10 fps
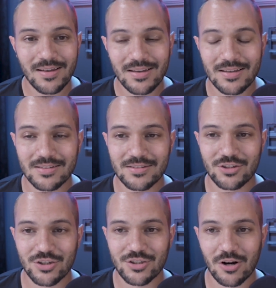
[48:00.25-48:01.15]
is
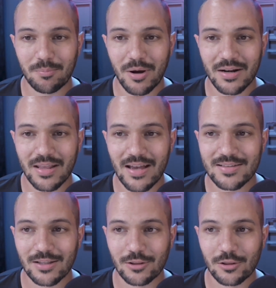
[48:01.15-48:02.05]
just start a
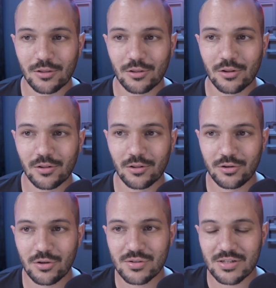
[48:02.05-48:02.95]
podcast and
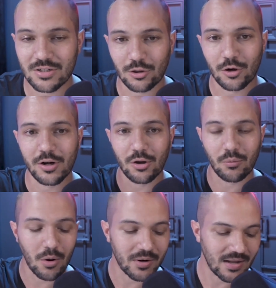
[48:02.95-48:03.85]
use it to learn and
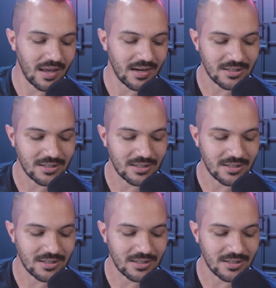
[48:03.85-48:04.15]
grow into any